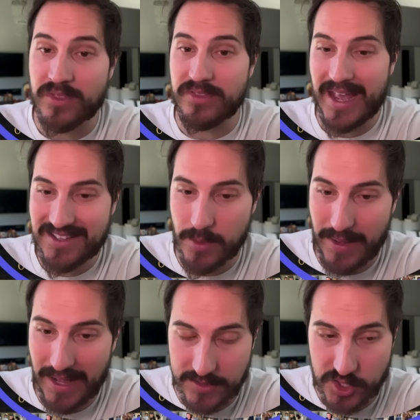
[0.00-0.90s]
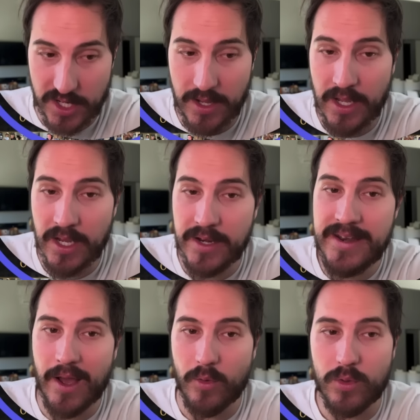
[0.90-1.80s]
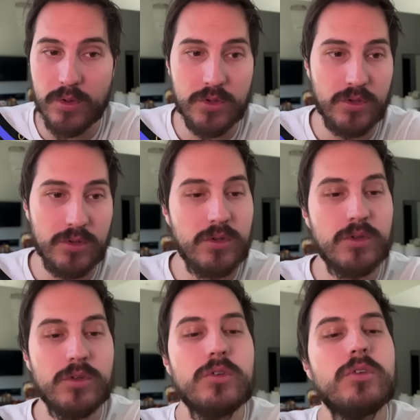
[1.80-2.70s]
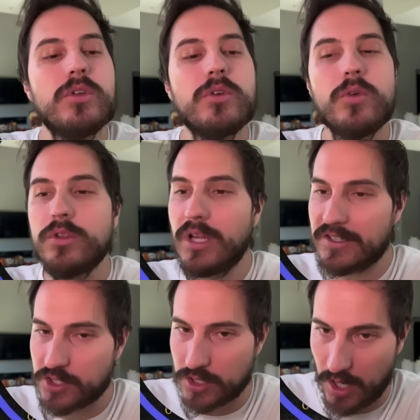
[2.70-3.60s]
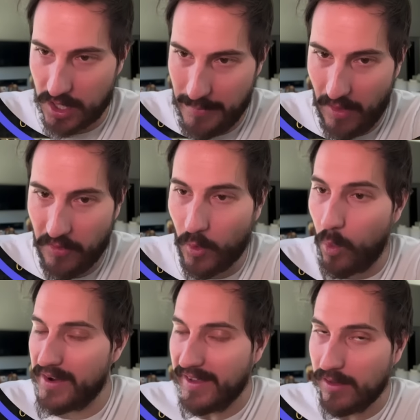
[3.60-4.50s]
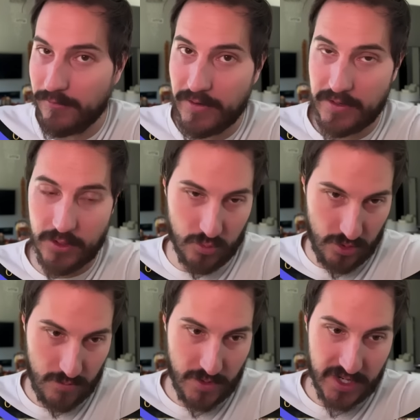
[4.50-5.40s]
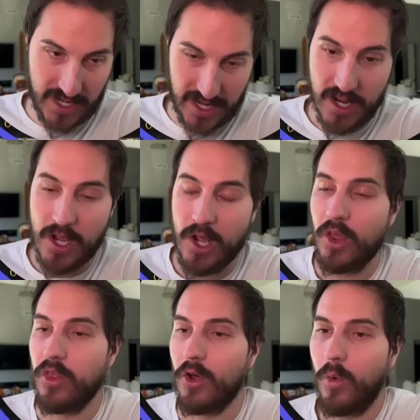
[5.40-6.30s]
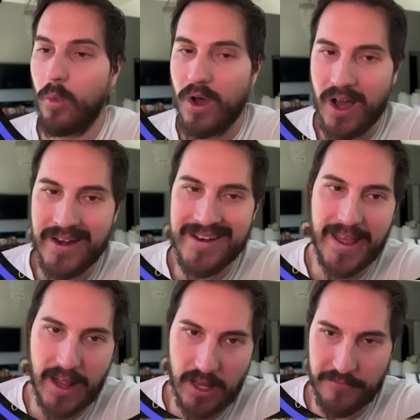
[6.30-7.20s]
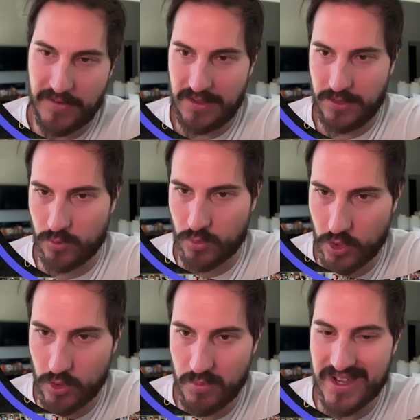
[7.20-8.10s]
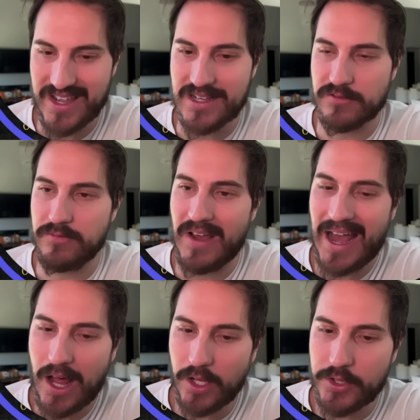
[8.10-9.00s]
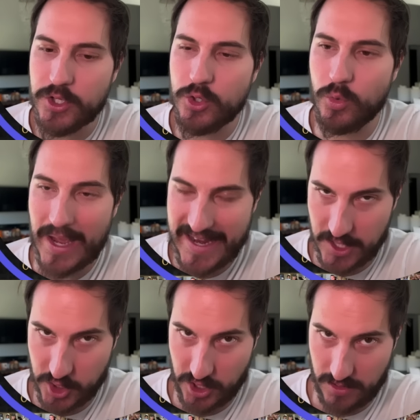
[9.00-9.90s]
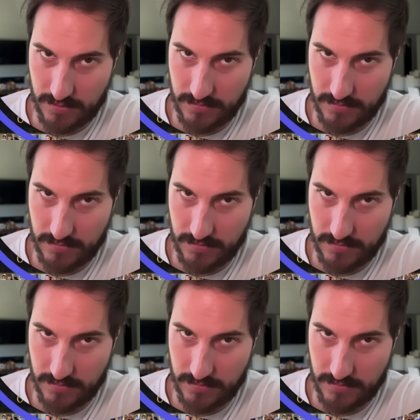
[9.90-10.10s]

That's a balance sheet. Now, let's talk about the one elephant in the room, okay? The one elephant in the room is valuation.